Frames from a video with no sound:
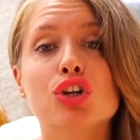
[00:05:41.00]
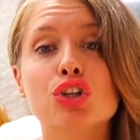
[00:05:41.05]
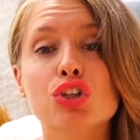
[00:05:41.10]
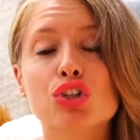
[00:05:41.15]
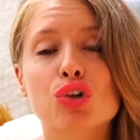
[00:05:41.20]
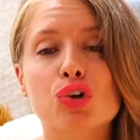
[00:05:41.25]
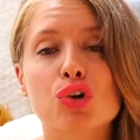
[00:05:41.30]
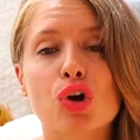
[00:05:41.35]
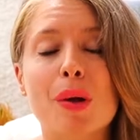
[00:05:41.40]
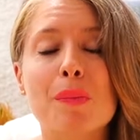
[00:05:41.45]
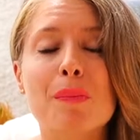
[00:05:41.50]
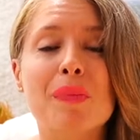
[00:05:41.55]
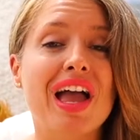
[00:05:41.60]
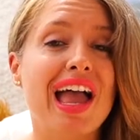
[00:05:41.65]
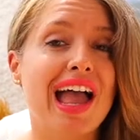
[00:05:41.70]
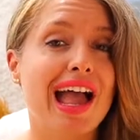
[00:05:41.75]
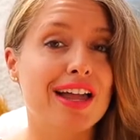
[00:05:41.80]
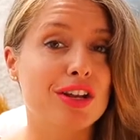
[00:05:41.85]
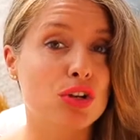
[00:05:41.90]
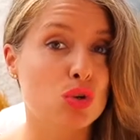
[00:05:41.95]
Europe,
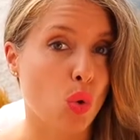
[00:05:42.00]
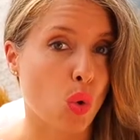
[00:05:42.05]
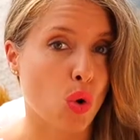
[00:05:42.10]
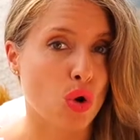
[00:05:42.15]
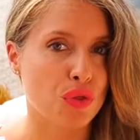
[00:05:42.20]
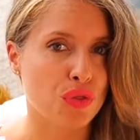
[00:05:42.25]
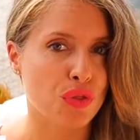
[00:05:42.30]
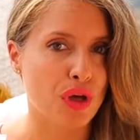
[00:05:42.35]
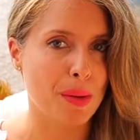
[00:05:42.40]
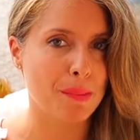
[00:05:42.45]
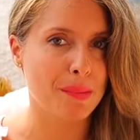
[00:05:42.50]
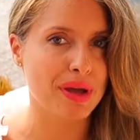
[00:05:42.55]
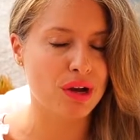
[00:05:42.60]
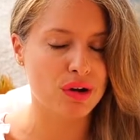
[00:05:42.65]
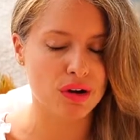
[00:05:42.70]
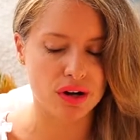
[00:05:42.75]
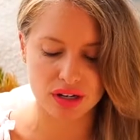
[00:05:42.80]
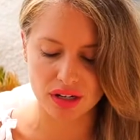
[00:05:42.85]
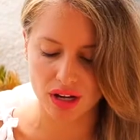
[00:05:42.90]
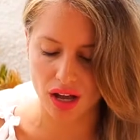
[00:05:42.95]
and North
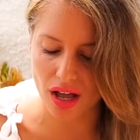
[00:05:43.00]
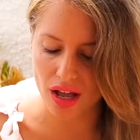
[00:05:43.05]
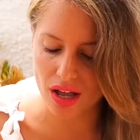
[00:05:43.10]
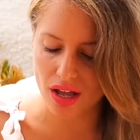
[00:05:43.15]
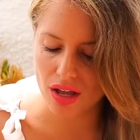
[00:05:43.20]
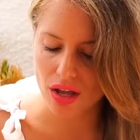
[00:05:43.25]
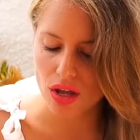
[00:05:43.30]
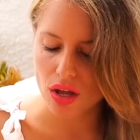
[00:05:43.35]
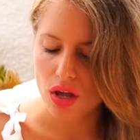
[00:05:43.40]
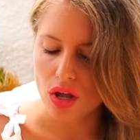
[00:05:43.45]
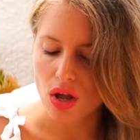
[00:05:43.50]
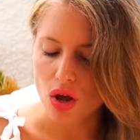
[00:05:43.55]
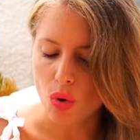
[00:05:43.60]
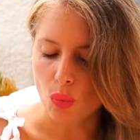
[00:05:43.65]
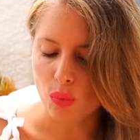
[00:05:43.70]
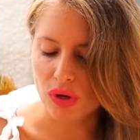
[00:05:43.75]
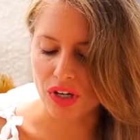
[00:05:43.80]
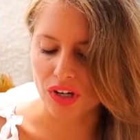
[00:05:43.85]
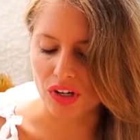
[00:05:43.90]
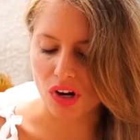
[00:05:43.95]
America.
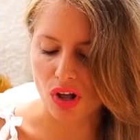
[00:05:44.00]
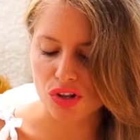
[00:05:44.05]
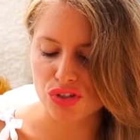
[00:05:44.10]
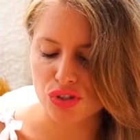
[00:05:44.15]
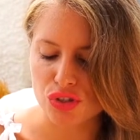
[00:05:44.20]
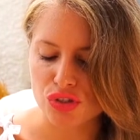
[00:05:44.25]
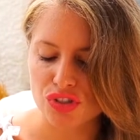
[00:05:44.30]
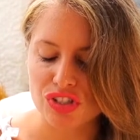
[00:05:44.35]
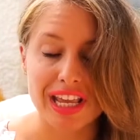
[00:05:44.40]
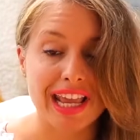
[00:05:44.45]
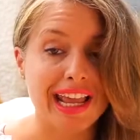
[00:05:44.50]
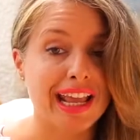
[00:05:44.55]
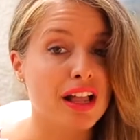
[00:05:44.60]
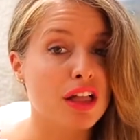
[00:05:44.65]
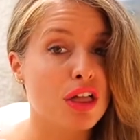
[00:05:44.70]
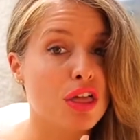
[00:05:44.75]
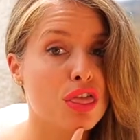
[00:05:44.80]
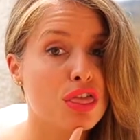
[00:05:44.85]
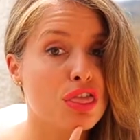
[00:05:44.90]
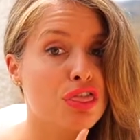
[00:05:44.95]
We could also say
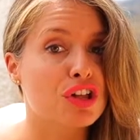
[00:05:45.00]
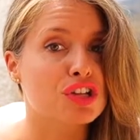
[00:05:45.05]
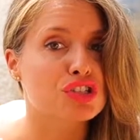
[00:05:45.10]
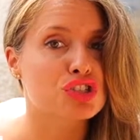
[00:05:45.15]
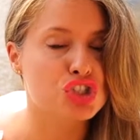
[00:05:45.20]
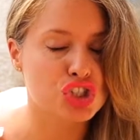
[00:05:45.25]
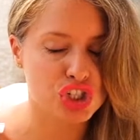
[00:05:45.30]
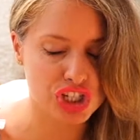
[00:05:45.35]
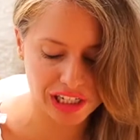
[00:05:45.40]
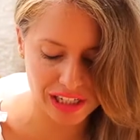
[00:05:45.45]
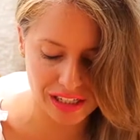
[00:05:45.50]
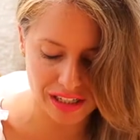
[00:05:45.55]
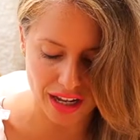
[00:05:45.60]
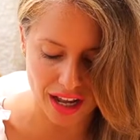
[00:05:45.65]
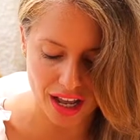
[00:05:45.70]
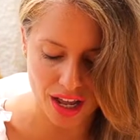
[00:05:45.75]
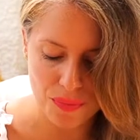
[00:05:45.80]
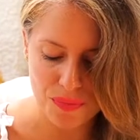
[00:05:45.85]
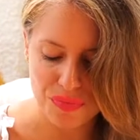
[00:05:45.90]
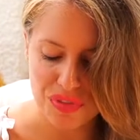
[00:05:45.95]
the
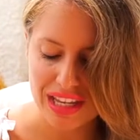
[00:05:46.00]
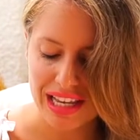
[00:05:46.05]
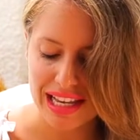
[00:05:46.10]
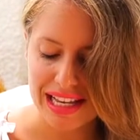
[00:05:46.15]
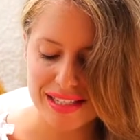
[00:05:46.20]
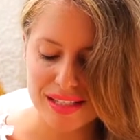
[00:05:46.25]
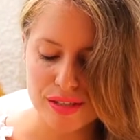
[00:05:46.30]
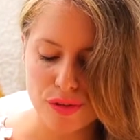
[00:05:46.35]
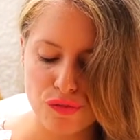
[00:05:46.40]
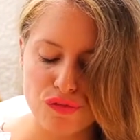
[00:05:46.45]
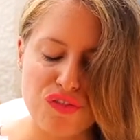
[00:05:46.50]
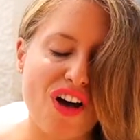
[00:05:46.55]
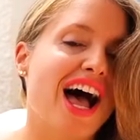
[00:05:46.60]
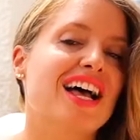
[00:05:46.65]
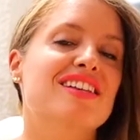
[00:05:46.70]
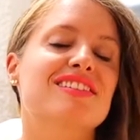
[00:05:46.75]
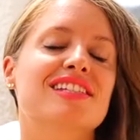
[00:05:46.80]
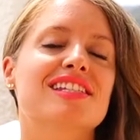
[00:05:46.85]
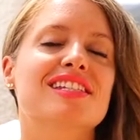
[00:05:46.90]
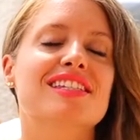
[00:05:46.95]
cheetah is the
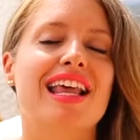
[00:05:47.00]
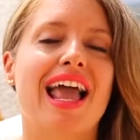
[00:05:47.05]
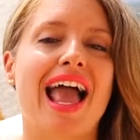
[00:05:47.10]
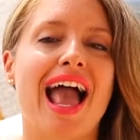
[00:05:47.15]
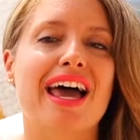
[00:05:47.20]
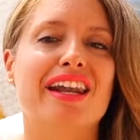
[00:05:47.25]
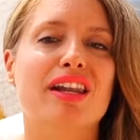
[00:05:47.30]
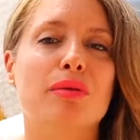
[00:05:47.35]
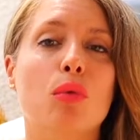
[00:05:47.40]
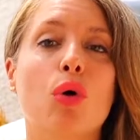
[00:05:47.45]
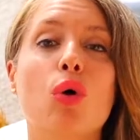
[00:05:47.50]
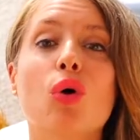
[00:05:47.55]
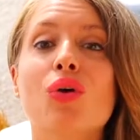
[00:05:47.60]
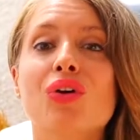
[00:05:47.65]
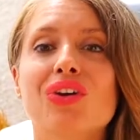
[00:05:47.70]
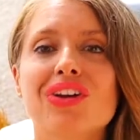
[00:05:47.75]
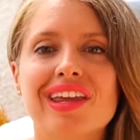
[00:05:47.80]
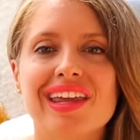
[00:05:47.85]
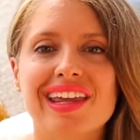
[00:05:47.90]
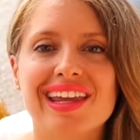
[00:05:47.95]
fastest animal
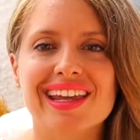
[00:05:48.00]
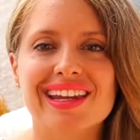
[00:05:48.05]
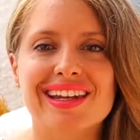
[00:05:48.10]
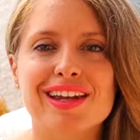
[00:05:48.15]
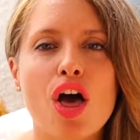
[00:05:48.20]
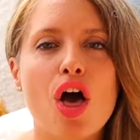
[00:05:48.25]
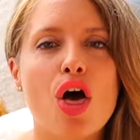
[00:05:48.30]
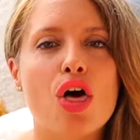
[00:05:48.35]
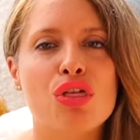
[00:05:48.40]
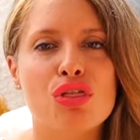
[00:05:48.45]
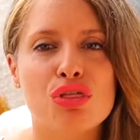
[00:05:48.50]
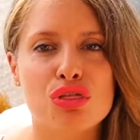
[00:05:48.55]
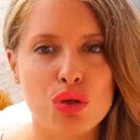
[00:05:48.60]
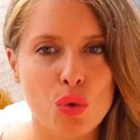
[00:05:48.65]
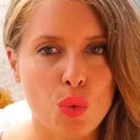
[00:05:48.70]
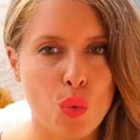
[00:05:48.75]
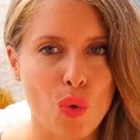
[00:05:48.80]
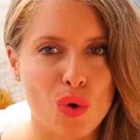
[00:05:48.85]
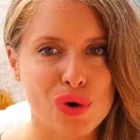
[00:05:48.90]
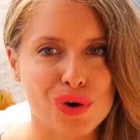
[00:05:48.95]
in the
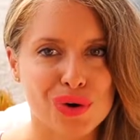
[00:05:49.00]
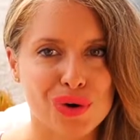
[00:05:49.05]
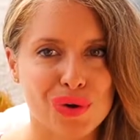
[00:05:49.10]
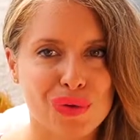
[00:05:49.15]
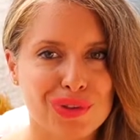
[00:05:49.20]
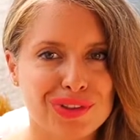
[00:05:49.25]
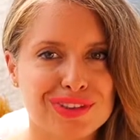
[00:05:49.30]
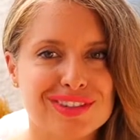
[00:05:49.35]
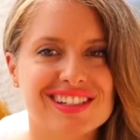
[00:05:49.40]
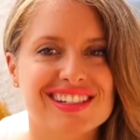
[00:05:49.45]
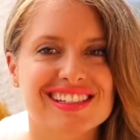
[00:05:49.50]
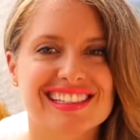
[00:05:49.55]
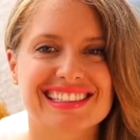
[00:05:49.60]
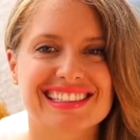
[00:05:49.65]
world.